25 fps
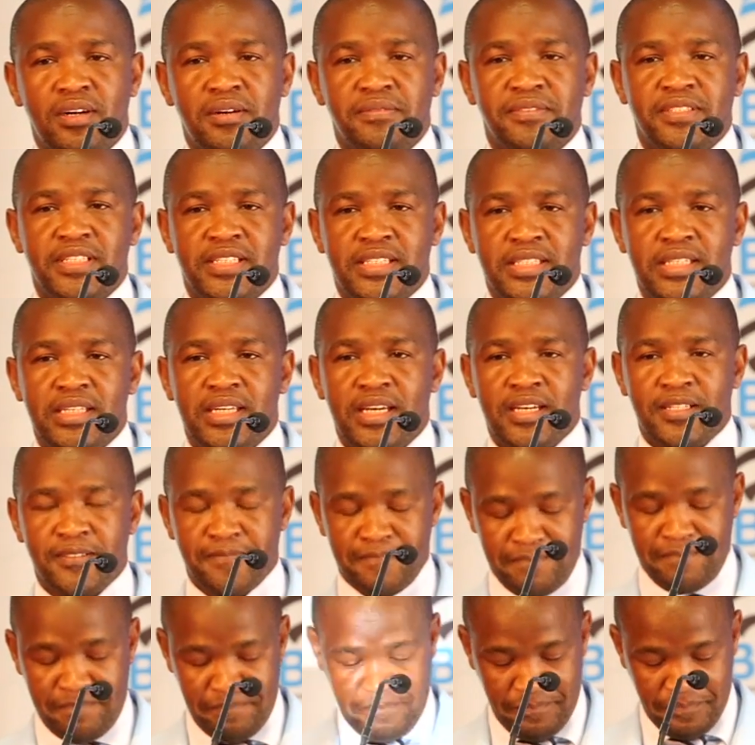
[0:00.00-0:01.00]
of this year.
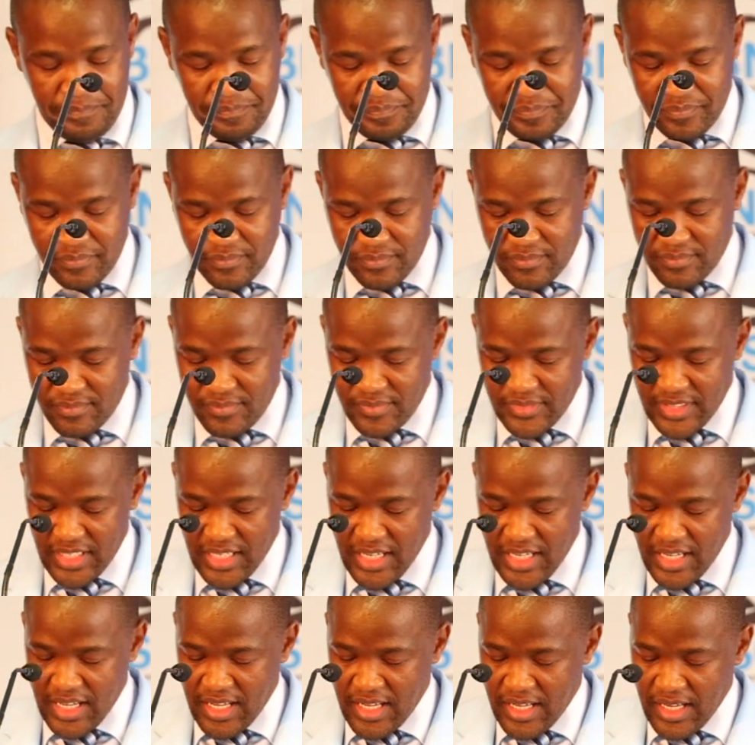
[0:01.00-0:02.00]

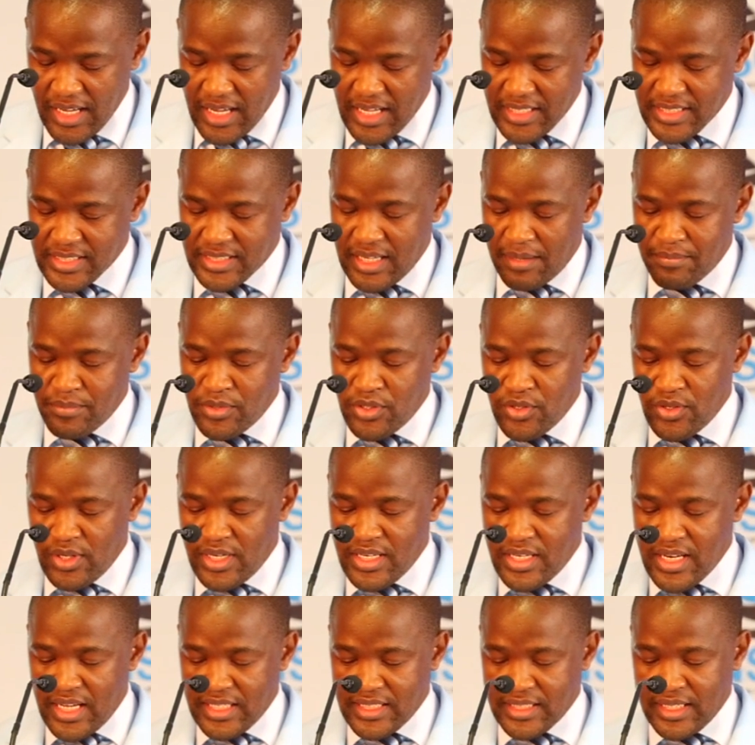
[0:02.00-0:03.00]
As some new
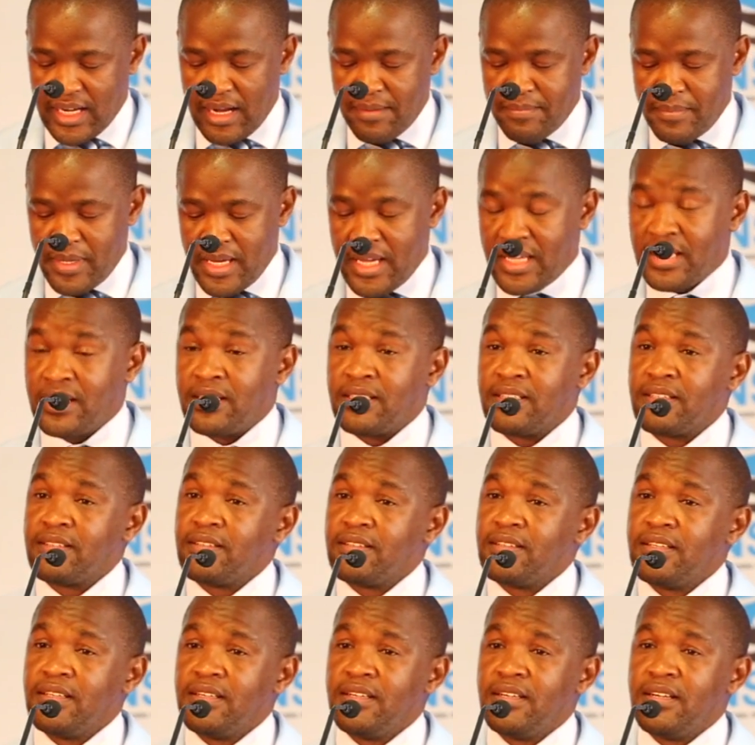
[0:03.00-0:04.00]
leaders come in,
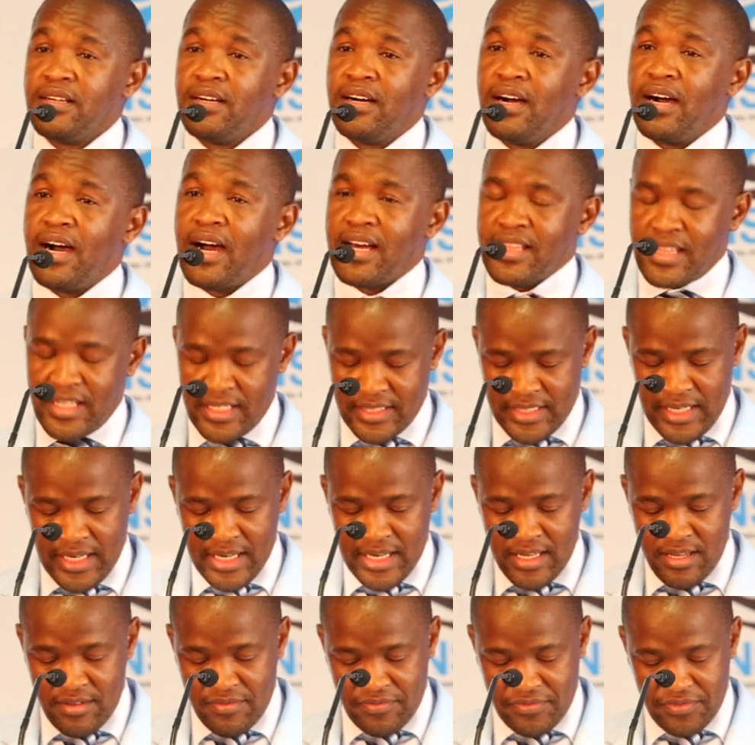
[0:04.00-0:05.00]
others
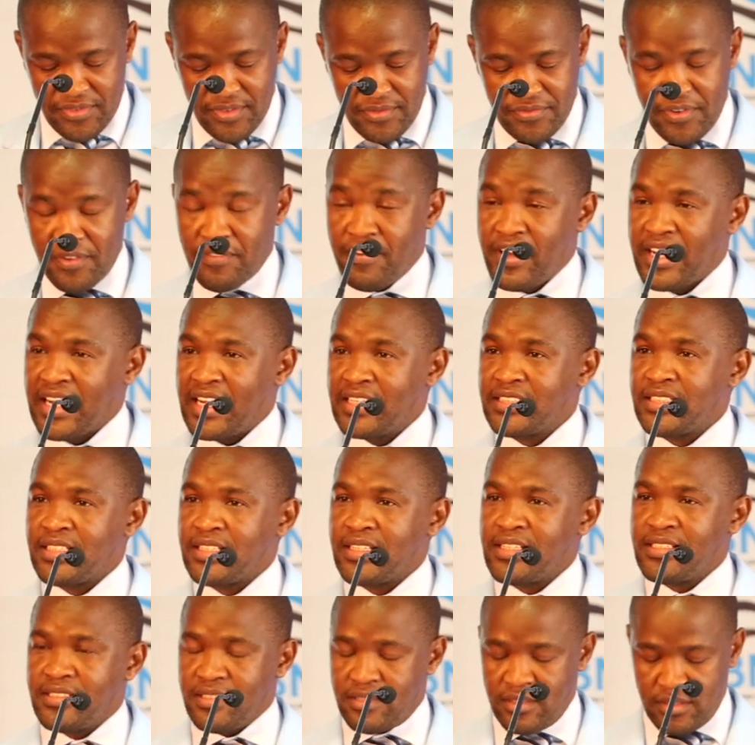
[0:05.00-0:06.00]
leave for various
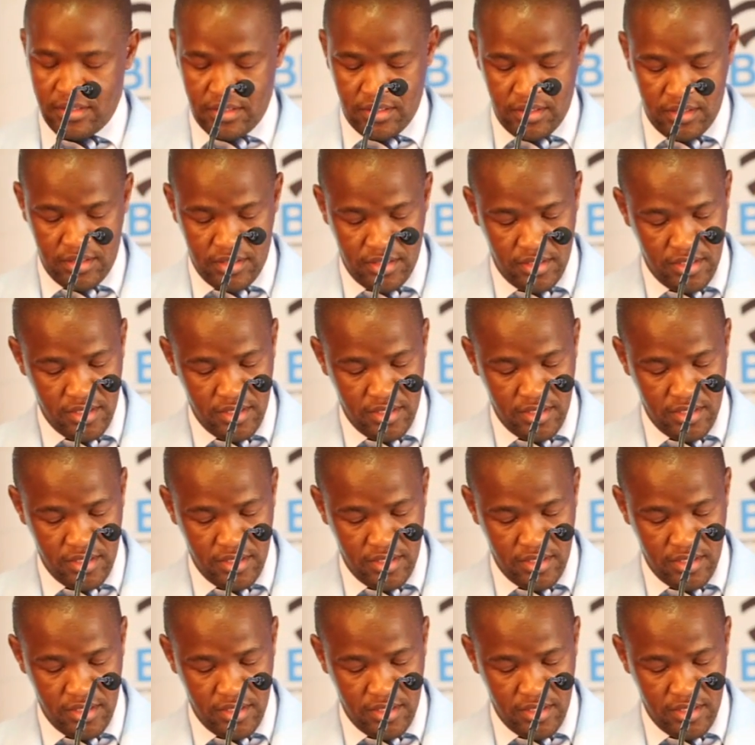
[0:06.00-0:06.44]
reasons.